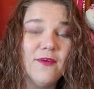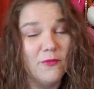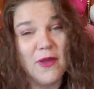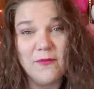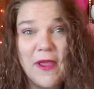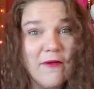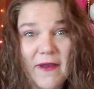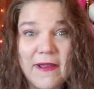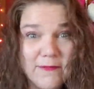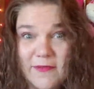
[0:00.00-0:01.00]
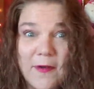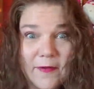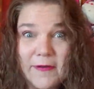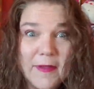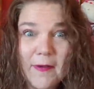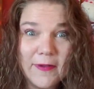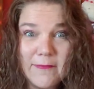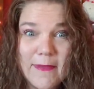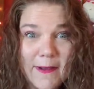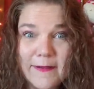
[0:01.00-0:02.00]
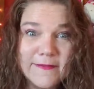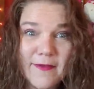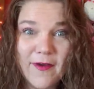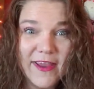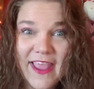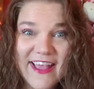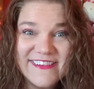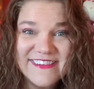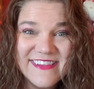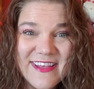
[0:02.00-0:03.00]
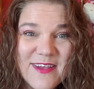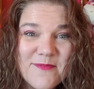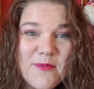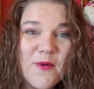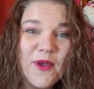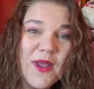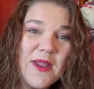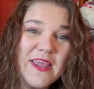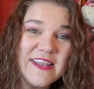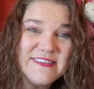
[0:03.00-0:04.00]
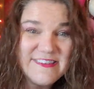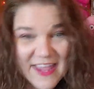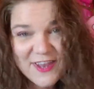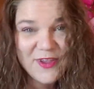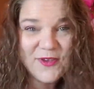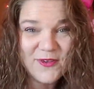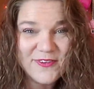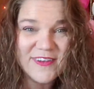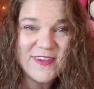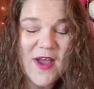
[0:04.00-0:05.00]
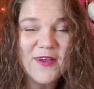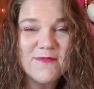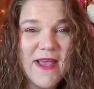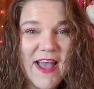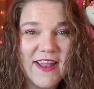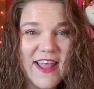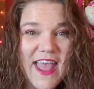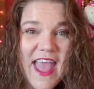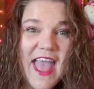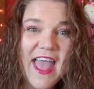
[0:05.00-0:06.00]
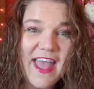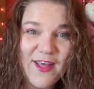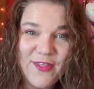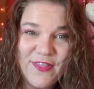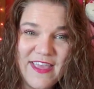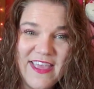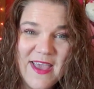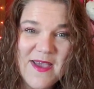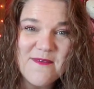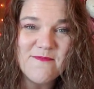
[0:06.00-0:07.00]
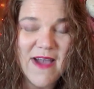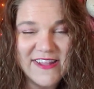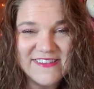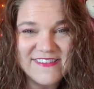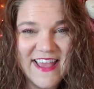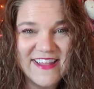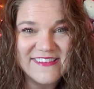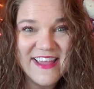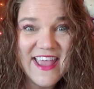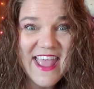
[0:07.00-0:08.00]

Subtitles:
well, we already started talking about it. Sorry, guys. But we're going to continue to talk about a healthy mindset